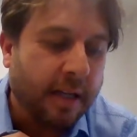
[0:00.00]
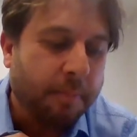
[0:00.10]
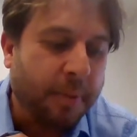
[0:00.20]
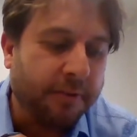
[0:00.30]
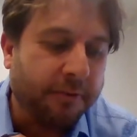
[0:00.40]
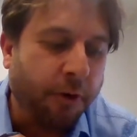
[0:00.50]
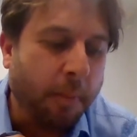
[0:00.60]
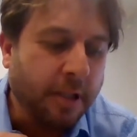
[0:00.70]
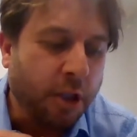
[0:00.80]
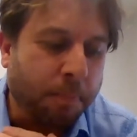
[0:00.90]
But from
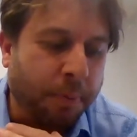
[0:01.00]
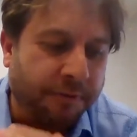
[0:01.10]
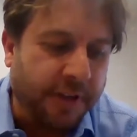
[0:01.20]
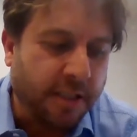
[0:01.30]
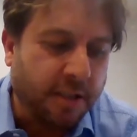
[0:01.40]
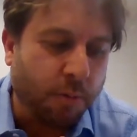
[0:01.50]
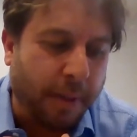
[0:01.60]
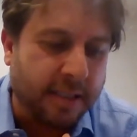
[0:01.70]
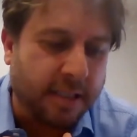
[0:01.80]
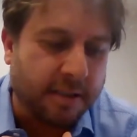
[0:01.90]
a professional
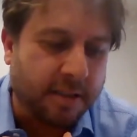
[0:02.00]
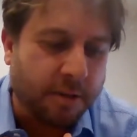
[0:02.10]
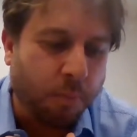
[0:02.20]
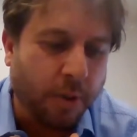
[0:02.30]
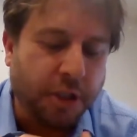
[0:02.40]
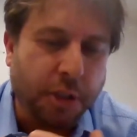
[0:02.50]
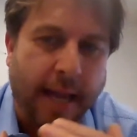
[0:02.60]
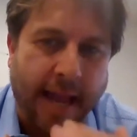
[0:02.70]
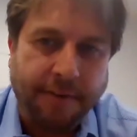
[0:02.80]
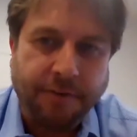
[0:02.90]
basis, what do you
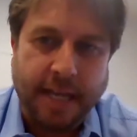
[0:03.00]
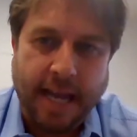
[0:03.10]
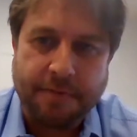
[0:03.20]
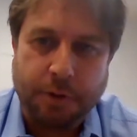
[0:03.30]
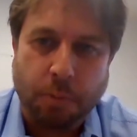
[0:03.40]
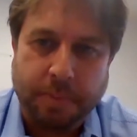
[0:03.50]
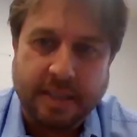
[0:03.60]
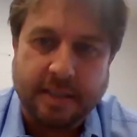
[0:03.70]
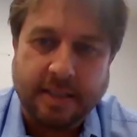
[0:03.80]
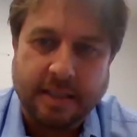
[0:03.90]
have to have in your
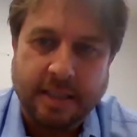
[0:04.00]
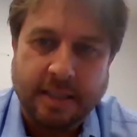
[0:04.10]
business?